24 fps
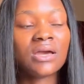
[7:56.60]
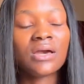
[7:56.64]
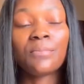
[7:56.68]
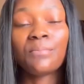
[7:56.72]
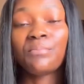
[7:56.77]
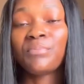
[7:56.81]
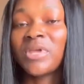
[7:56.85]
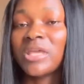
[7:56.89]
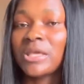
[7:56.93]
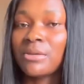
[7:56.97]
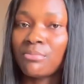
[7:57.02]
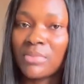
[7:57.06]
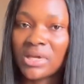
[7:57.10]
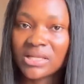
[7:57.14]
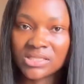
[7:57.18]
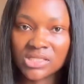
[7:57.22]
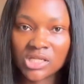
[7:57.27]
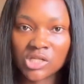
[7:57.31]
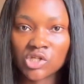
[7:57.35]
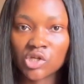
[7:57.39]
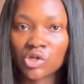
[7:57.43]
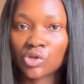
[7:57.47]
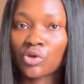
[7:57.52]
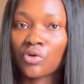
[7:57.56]

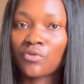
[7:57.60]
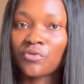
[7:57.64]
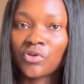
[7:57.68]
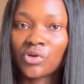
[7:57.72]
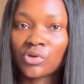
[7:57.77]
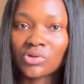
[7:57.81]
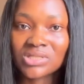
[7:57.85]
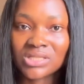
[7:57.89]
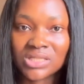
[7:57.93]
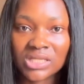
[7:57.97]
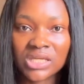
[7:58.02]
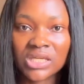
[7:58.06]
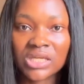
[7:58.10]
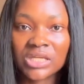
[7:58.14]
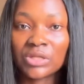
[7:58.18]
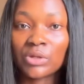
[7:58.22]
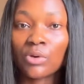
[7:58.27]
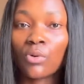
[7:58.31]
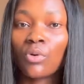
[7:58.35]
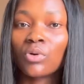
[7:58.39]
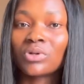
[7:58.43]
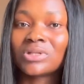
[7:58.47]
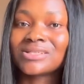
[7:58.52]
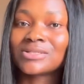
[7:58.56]
pigmentation of your skin
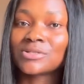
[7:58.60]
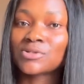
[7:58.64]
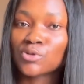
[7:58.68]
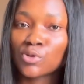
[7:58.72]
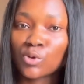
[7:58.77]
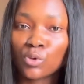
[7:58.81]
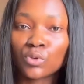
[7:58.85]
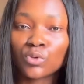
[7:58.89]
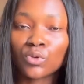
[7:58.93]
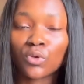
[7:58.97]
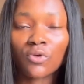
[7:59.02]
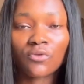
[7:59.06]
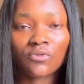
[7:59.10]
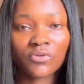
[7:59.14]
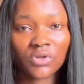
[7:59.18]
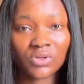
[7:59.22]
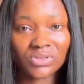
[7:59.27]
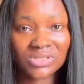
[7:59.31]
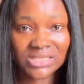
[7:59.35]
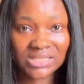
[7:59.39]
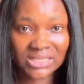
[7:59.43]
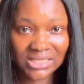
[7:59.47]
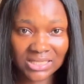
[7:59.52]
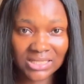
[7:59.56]
or the tone of your
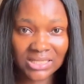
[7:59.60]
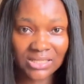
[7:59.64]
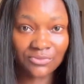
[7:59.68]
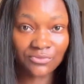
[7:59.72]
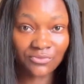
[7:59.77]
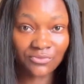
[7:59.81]
skin